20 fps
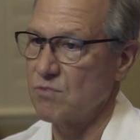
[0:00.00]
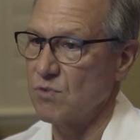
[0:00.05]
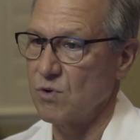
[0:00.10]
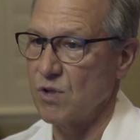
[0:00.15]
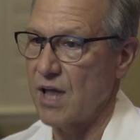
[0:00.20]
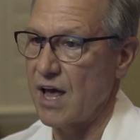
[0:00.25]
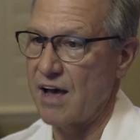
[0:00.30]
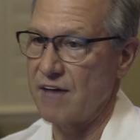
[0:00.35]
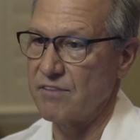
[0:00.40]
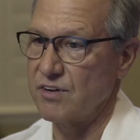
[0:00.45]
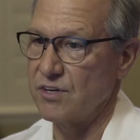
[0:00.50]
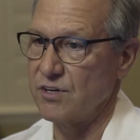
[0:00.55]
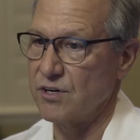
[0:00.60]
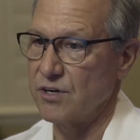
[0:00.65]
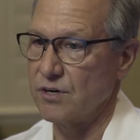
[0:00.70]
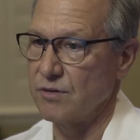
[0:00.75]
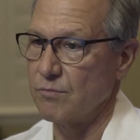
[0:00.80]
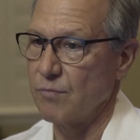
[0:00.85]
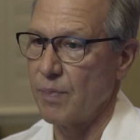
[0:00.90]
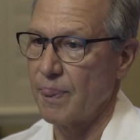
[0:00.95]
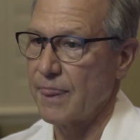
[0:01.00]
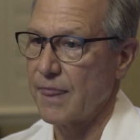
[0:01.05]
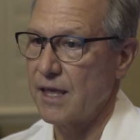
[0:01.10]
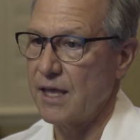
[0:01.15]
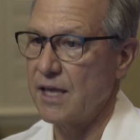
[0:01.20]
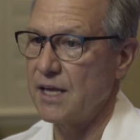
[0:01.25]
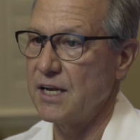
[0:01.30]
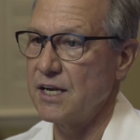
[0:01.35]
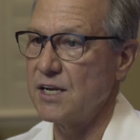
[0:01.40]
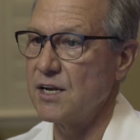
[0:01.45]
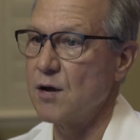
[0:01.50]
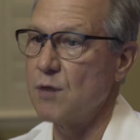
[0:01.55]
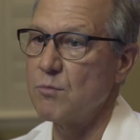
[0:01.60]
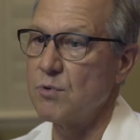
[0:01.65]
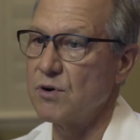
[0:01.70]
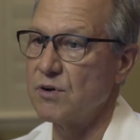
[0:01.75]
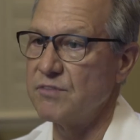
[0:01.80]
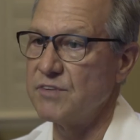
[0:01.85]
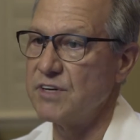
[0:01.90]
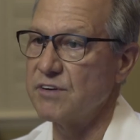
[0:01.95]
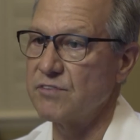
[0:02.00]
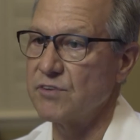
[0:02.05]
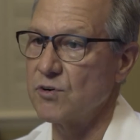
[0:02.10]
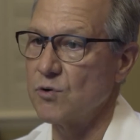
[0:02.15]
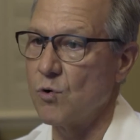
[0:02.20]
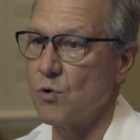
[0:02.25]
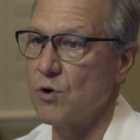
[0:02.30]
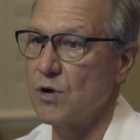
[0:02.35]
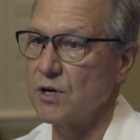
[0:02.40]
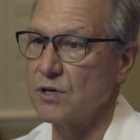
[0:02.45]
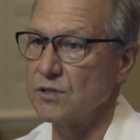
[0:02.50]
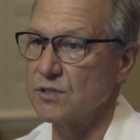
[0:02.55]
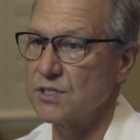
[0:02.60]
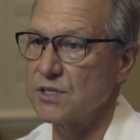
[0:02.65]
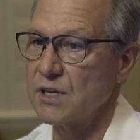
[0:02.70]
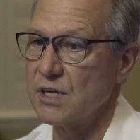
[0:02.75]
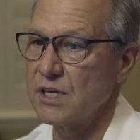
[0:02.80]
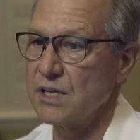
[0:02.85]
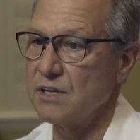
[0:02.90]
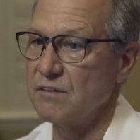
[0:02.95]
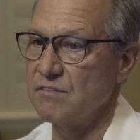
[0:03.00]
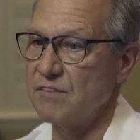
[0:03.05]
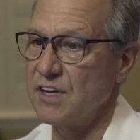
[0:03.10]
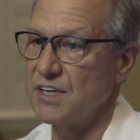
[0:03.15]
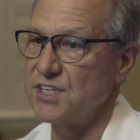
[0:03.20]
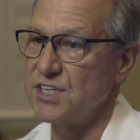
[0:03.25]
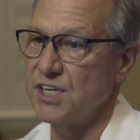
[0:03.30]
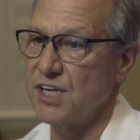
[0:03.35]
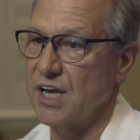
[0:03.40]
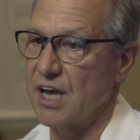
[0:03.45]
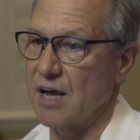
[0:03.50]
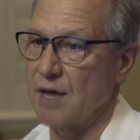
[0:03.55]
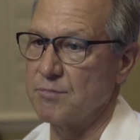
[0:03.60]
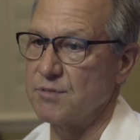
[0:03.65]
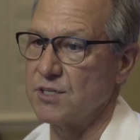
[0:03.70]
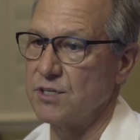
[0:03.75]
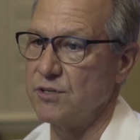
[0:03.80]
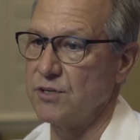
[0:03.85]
lavender, any number of different oils in veggie caps.